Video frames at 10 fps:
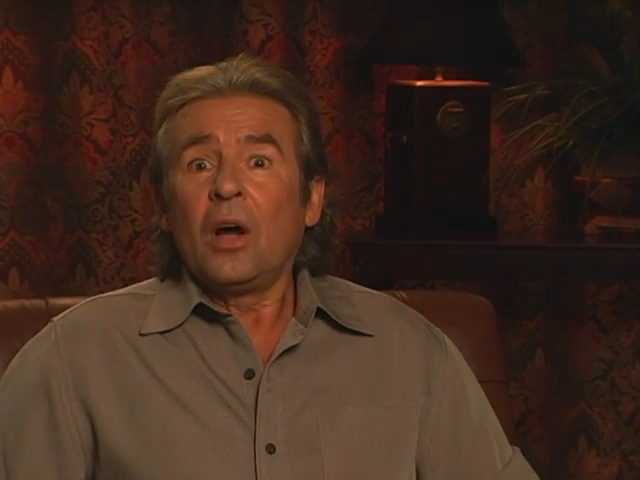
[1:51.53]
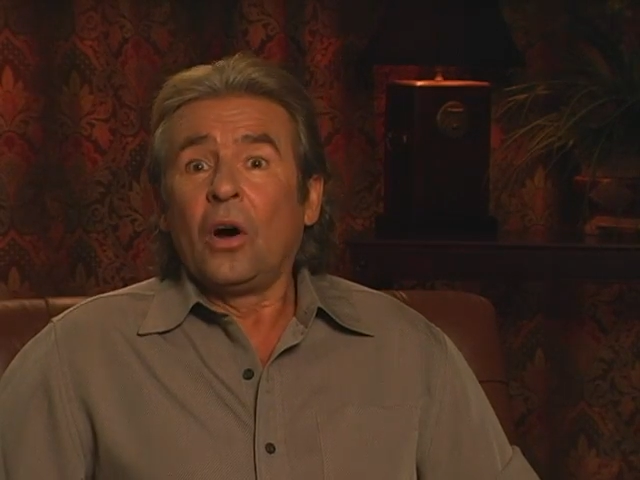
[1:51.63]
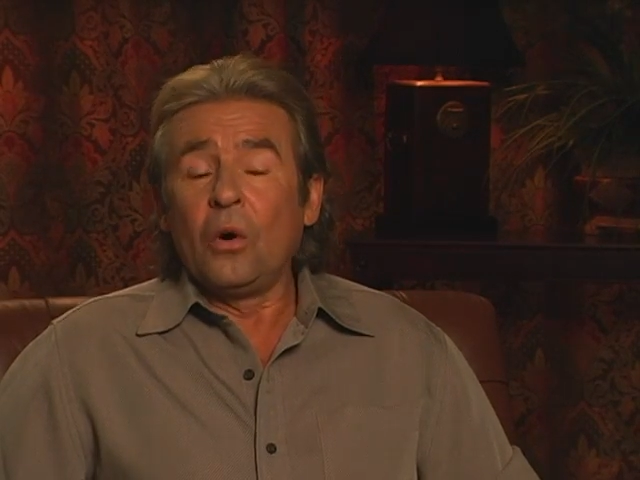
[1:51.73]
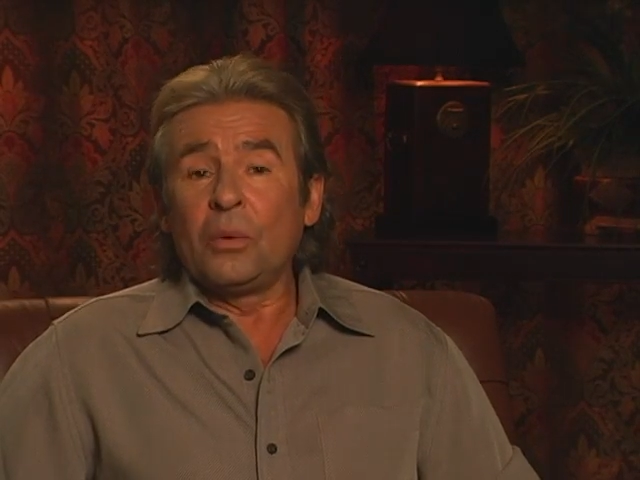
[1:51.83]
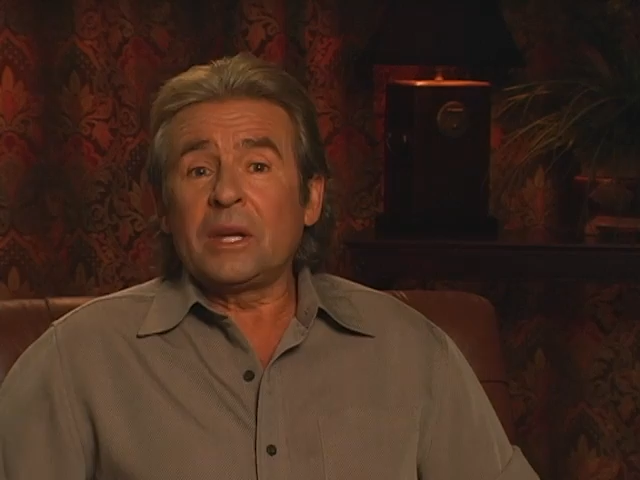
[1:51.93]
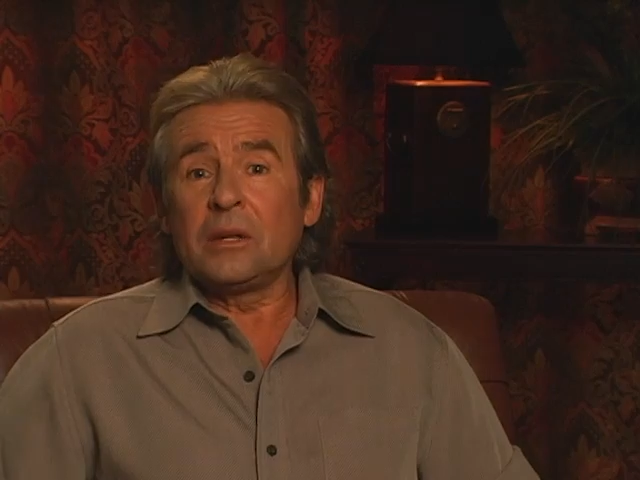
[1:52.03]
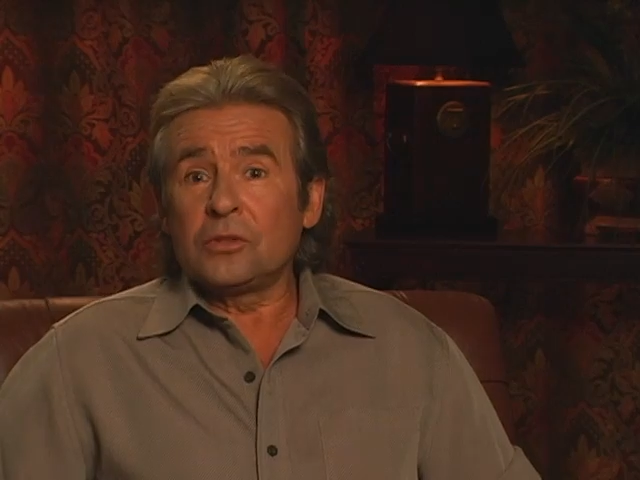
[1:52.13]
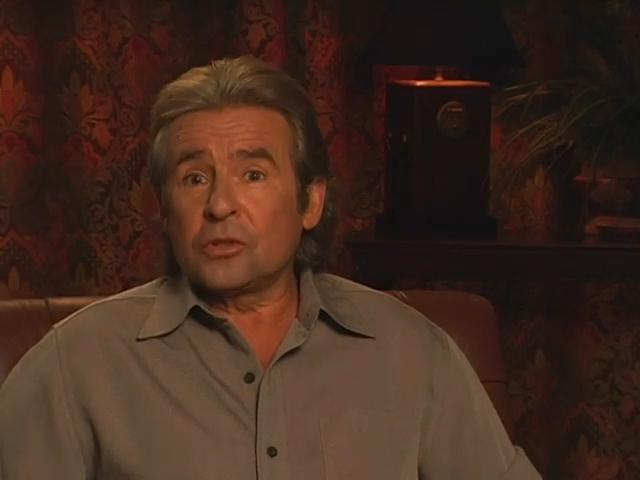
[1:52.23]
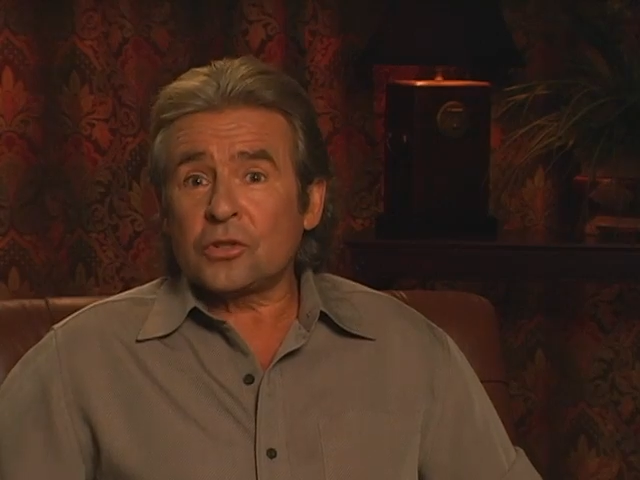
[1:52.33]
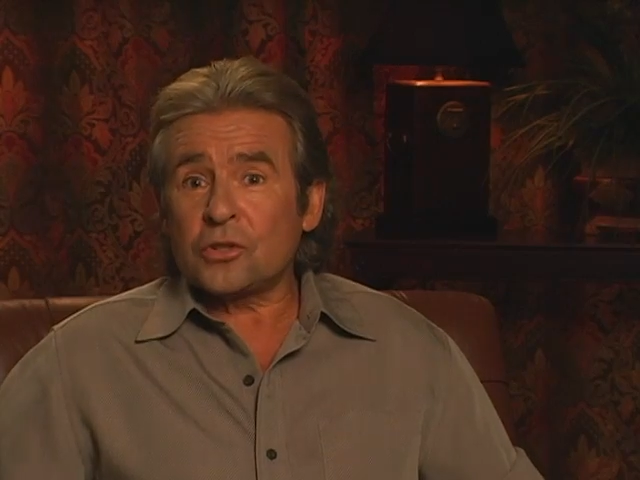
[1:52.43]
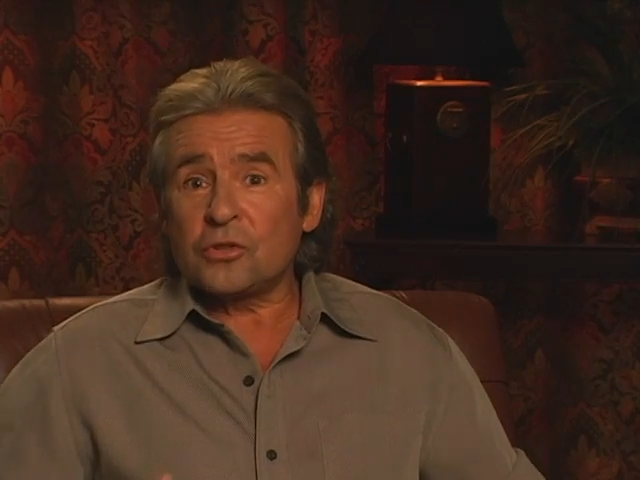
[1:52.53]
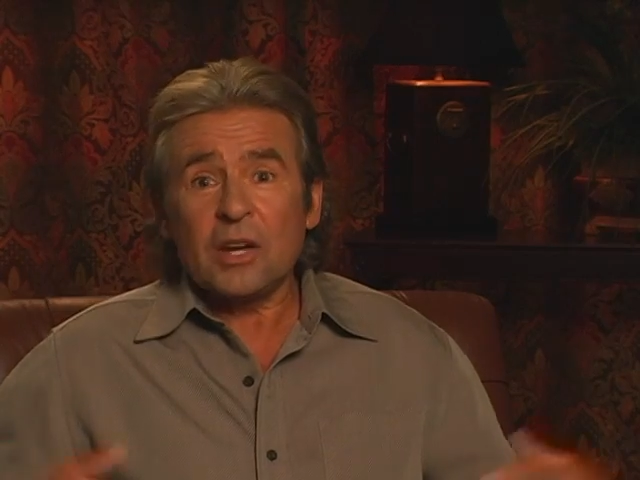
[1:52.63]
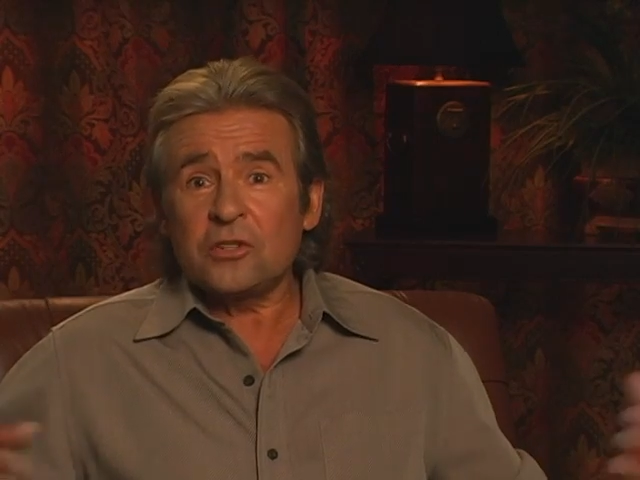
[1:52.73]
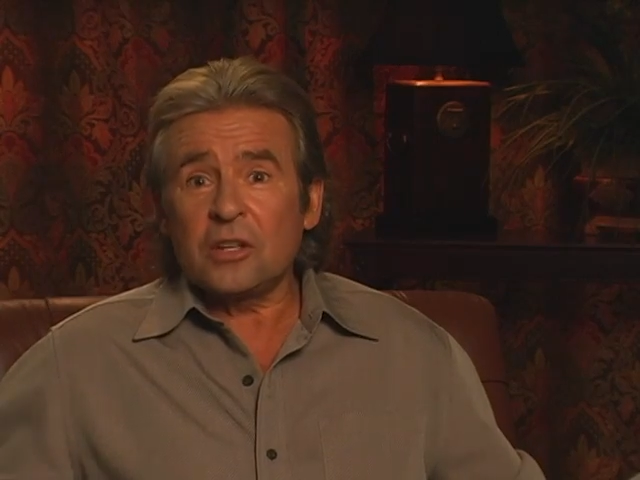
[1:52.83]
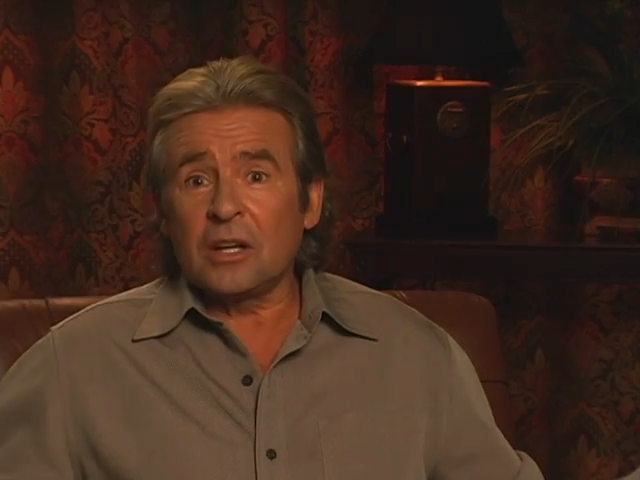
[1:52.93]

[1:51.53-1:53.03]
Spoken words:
Oh, we can just stretch it a